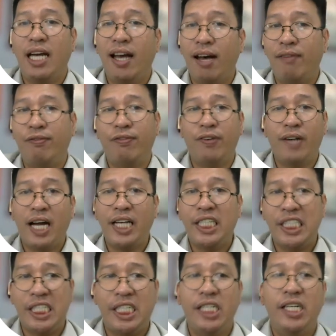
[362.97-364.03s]
have
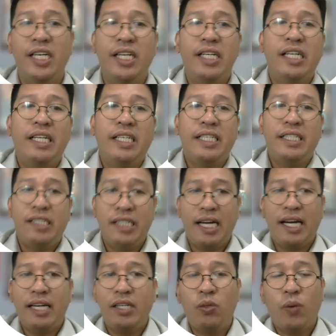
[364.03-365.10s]
rather
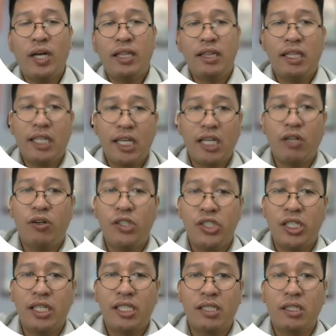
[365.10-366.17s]
than what he or
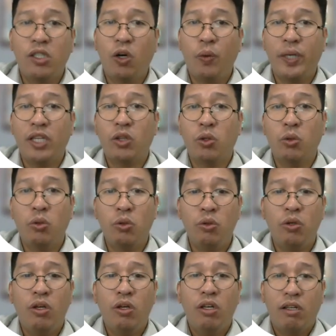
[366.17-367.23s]
she is going
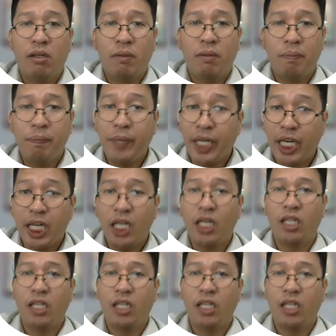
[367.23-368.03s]
to be.